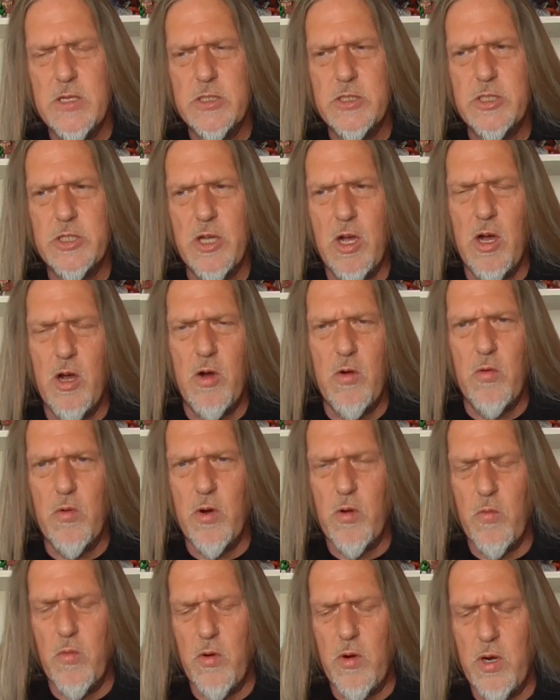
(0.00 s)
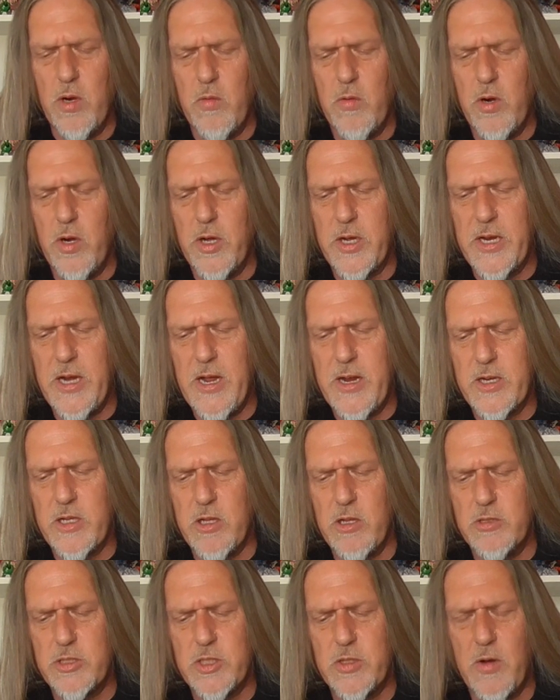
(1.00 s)
So we're looking at
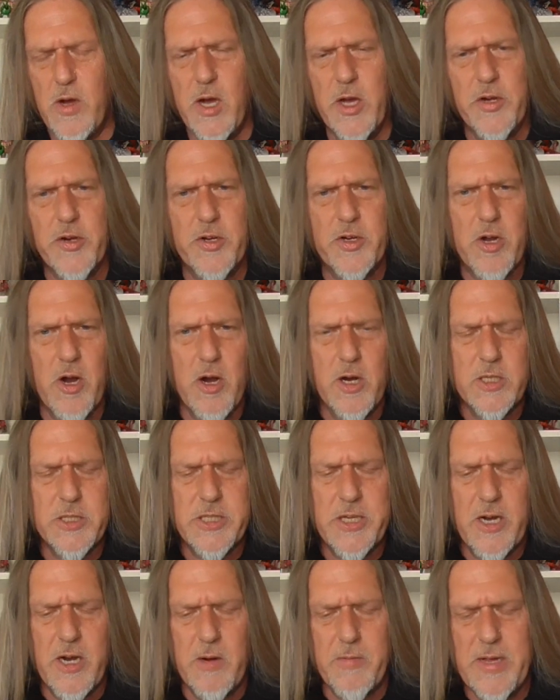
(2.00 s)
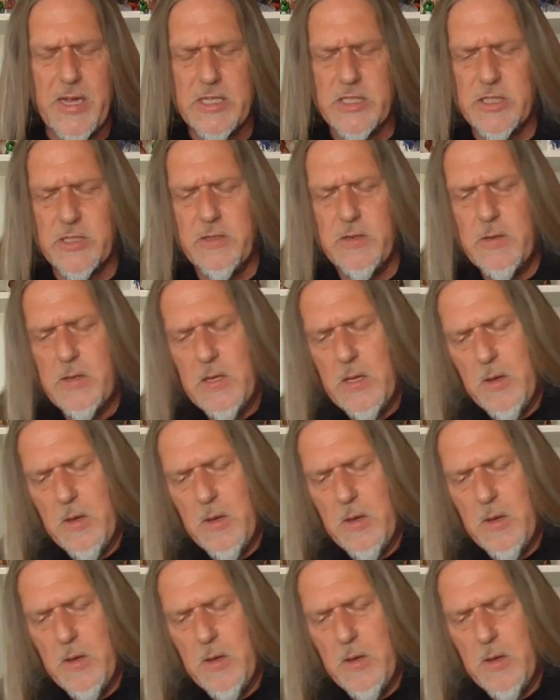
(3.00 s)
close to 100 cards here, I'm guessing.